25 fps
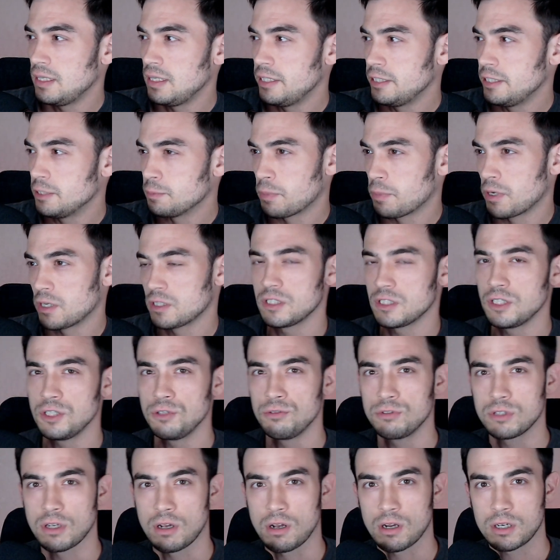each
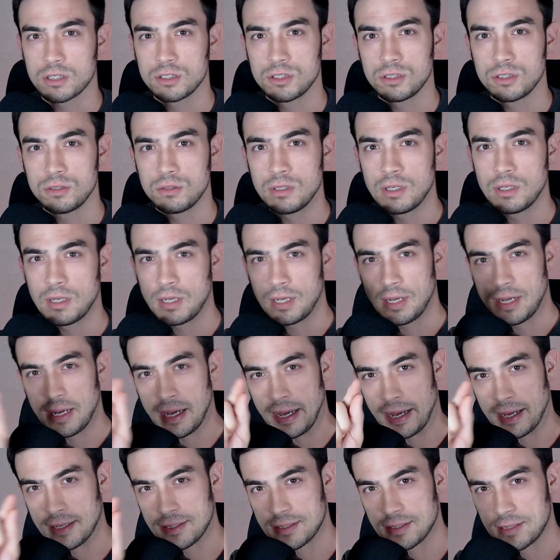person you talk to
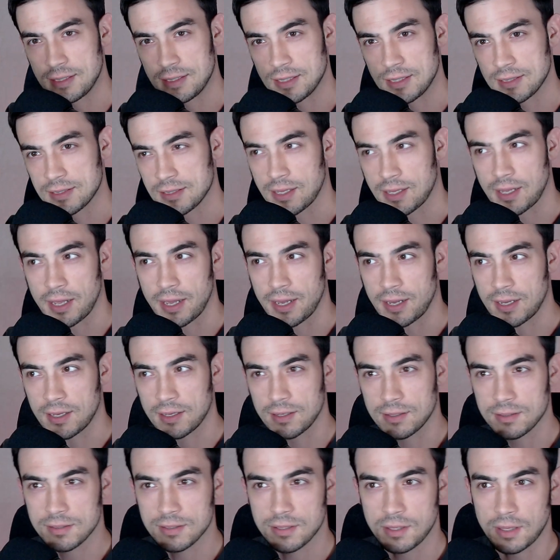has this
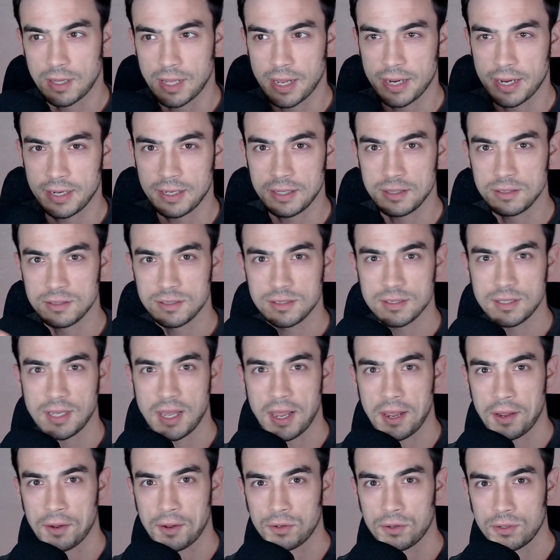like sliding
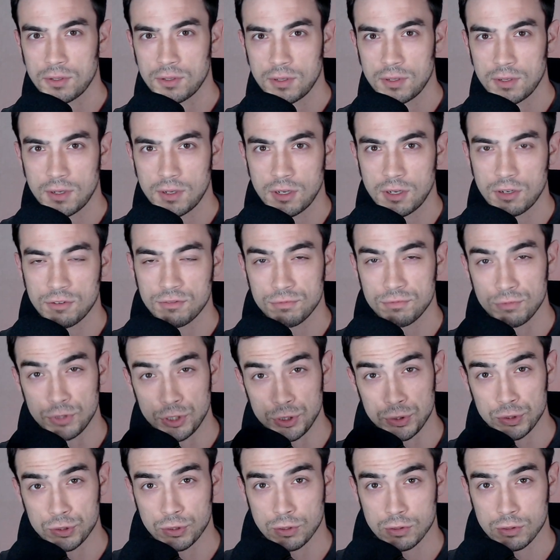scale of
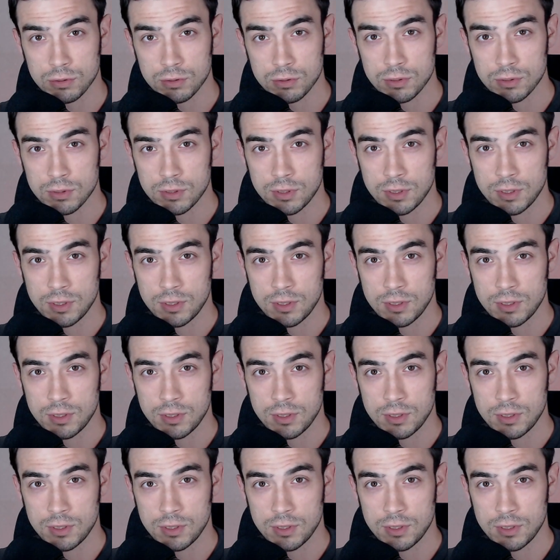neutral